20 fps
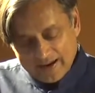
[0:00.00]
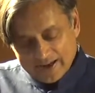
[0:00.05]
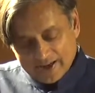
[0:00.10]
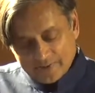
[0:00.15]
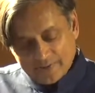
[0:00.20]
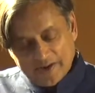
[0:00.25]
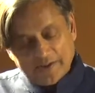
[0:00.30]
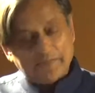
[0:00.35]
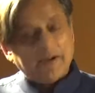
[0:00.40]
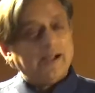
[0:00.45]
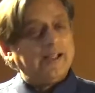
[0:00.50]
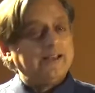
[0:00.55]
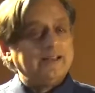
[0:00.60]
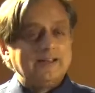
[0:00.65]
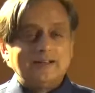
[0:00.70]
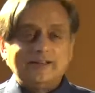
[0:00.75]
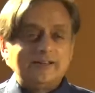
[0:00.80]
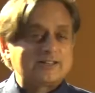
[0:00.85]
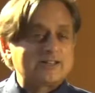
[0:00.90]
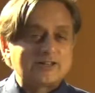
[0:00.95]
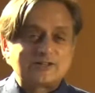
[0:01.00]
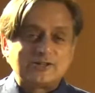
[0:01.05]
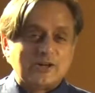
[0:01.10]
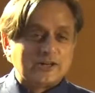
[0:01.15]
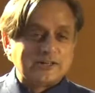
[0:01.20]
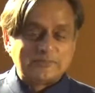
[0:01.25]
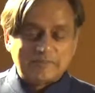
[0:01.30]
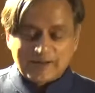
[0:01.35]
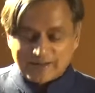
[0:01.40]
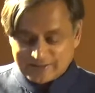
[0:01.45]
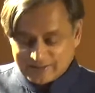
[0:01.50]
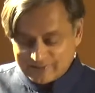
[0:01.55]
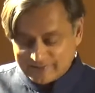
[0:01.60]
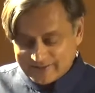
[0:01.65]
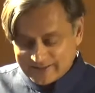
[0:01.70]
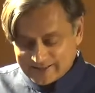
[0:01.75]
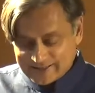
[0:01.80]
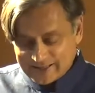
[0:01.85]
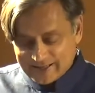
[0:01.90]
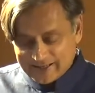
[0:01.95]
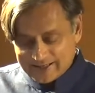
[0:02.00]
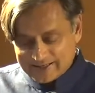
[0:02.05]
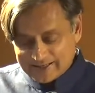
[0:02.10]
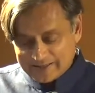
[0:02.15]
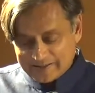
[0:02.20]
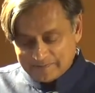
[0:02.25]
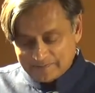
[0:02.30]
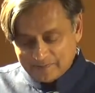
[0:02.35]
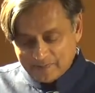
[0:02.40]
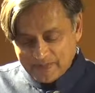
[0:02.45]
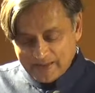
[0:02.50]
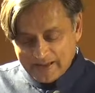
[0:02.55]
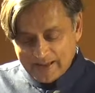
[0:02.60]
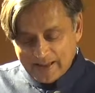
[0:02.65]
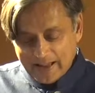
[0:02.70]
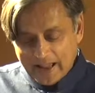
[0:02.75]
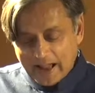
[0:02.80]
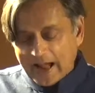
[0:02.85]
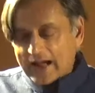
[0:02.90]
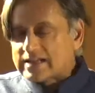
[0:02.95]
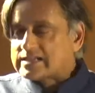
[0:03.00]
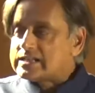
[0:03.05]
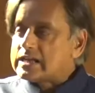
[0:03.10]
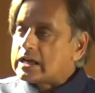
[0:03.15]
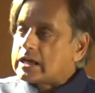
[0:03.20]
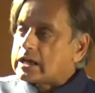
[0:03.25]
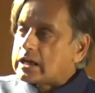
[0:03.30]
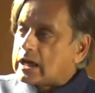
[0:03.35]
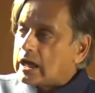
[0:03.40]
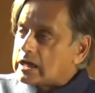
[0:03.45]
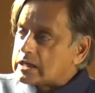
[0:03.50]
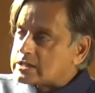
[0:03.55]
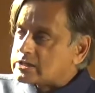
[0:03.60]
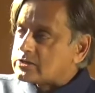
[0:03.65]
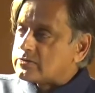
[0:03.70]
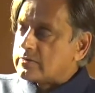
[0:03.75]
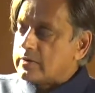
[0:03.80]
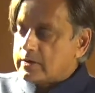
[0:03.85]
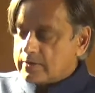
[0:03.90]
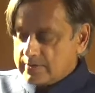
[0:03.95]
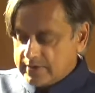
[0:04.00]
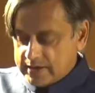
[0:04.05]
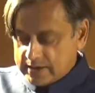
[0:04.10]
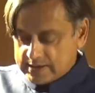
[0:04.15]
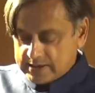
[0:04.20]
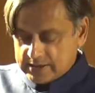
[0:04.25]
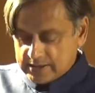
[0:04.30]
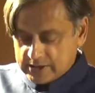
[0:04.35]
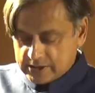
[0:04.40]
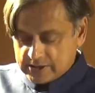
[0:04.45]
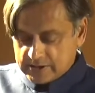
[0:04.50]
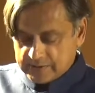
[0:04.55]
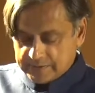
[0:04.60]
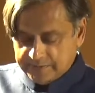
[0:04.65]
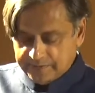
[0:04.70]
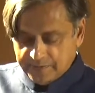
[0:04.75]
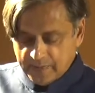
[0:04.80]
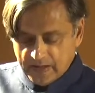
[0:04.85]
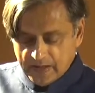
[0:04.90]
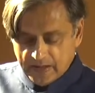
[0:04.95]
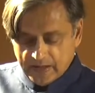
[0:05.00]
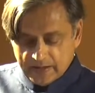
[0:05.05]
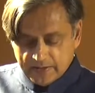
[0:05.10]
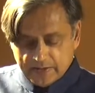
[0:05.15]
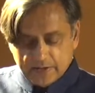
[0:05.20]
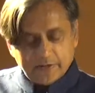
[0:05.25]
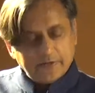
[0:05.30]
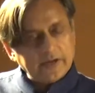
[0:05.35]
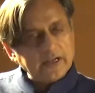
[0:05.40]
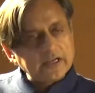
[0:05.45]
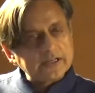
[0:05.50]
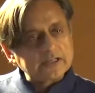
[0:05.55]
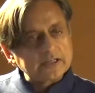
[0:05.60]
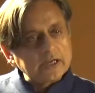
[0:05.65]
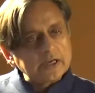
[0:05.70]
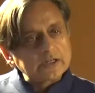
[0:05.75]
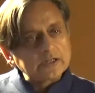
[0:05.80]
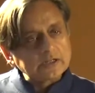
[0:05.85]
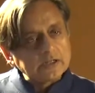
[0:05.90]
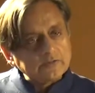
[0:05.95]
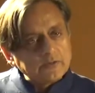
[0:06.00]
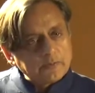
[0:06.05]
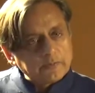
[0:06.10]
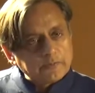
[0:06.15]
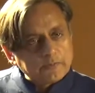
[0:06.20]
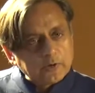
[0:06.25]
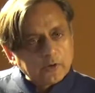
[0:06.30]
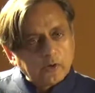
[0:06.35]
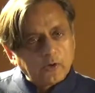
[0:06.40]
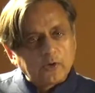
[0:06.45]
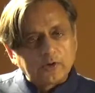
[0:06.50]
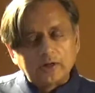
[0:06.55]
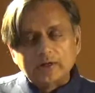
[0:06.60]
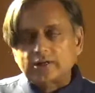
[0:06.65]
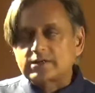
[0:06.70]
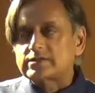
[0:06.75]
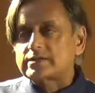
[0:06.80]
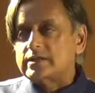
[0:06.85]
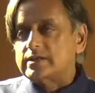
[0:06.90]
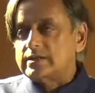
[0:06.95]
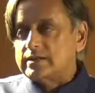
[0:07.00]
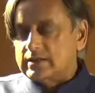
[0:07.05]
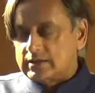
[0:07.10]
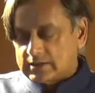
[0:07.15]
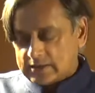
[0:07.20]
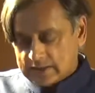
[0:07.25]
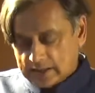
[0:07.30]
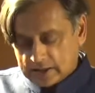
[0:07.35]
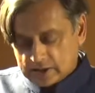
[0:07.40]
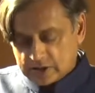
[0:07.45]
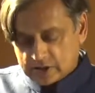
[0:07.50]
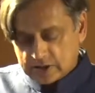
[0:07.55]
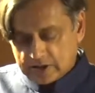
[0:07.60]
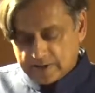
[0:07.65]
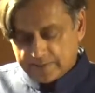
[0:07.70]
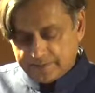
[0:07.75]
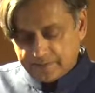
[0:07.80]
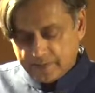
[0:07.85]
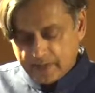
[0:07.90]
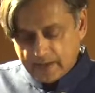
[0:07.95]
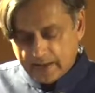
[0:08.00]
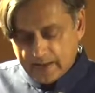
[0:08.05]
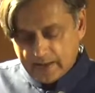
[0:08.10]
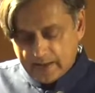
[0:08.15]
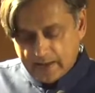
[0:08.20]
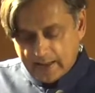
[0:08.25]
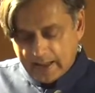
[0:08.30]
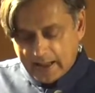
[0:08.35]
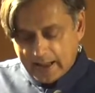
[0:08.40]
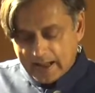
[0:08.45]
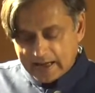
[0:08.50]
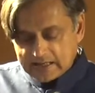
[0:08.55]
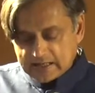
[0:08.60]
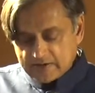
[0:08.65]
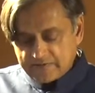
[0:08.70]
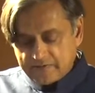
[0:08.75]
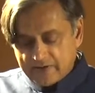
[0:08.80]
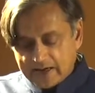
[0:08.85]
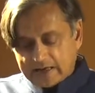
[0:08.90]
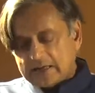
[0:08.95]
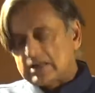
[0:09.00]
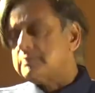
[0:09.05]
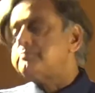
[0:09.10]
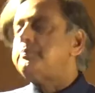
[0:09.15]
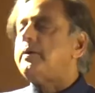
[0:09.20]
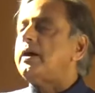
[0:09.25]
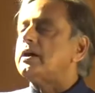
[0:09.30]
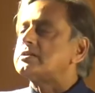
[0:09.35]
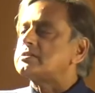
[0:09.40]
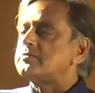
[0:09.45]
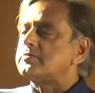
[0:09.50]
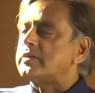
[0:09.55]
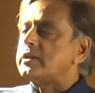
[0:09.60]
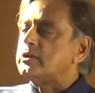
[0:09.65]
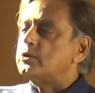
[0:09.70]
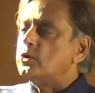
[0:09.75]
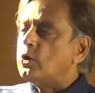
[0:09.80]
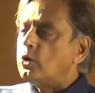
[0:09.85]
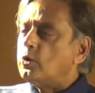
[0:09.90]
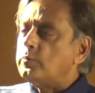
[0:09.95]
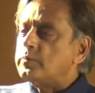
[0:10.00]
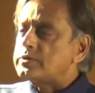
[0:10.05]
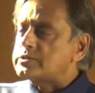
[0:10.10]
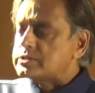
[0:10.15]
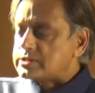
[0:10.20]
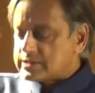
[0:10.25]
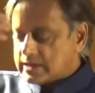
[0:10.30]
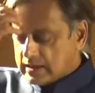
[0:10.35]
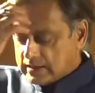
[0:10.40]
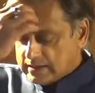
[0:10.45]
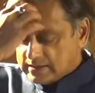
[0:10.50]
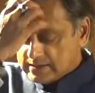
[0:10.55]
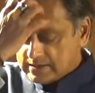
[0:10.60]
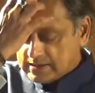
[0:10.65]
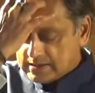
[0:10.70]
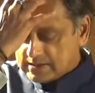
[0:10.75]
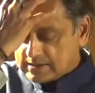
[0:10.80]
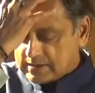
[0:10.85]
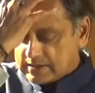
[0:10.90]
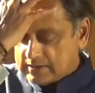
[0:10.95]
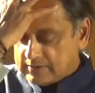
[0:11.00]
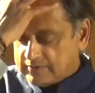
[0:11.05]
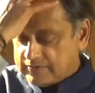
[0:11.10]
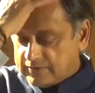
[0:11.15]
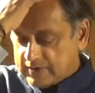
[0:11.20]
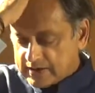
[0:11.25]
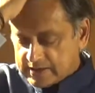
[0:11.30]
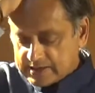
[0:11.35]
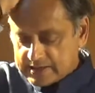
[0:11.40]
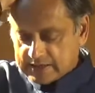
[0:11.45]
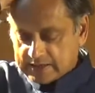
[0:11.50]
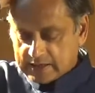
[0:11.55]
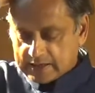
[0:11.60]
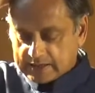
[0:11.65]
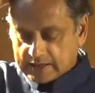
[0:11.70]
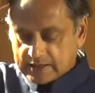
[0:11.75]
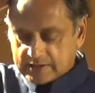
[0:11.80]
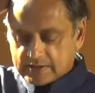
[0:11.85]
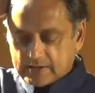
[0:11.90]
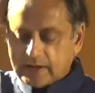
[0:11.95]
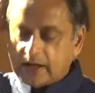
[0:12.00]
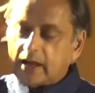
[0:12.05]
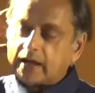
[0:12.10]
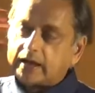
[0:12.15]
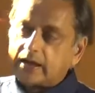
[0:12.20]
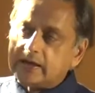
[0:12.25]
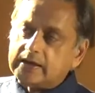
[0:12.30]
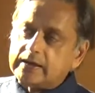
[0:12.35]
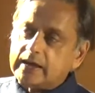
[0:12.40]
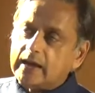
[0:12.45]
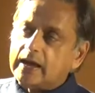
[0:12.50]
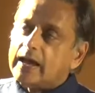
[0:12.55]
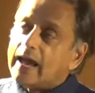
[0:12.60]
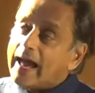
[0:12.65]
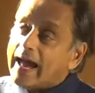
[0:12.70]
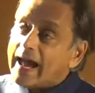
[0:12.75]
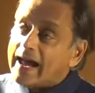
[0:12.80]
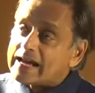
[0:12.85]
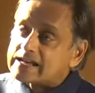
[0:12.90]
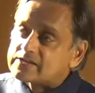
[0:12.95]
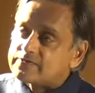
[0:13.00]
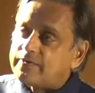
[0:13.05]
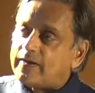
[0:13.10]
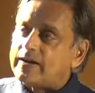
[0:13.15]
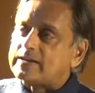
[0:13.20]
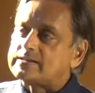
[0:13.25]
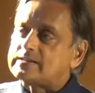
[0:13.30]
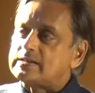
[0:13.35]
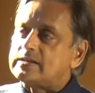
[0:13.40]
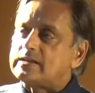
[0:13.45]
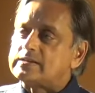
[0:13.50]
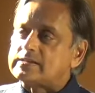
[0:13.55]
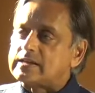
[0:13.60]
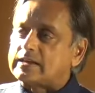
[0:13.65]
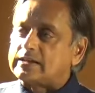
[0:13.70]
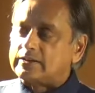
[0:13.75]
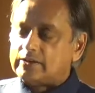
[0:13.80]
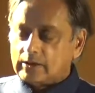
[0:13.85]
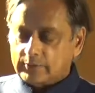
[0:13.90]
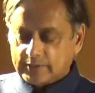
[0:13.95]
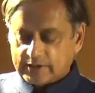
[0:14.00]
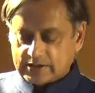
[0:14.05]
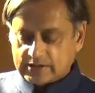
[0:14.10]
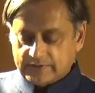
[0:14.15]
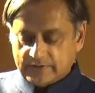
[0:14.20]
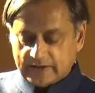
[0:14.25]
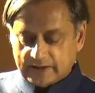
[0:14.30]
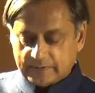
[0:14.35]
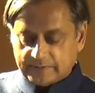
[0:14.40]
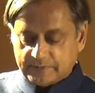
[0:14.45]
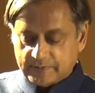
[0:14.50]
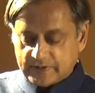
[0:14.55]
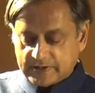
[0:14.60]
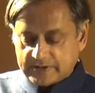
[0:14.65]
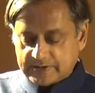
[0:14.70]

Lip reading: To me, my Indianness is not a matter of anxiety. I see cultural reassertion, the reassertion of a pluralist Indian culture, as a vital part of the enormous challenges confronting a country like India, as vital as economic development.